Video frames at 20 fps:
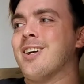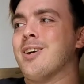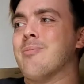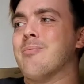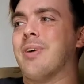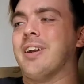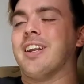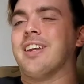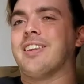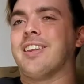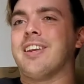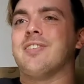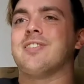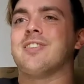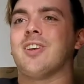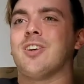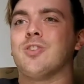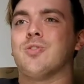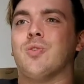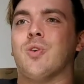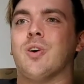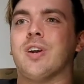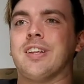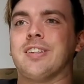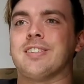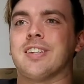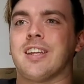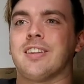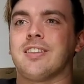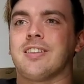But it leaves those
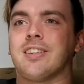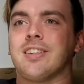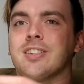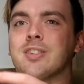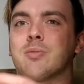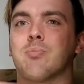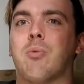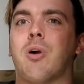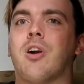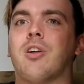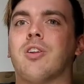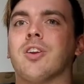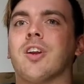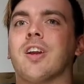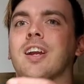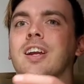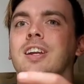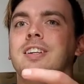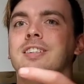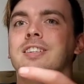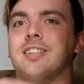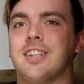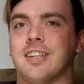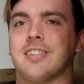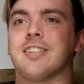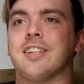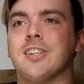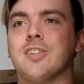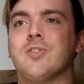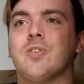voids that these smaller
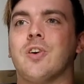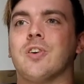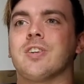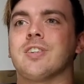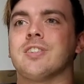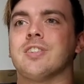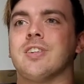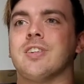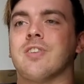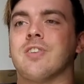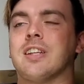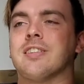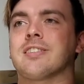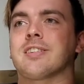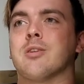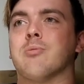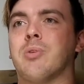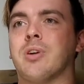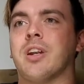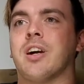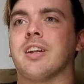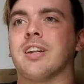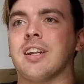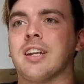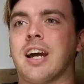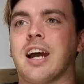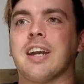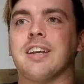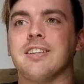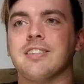distance-focused events can put on an
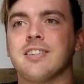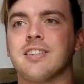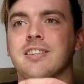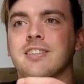ice.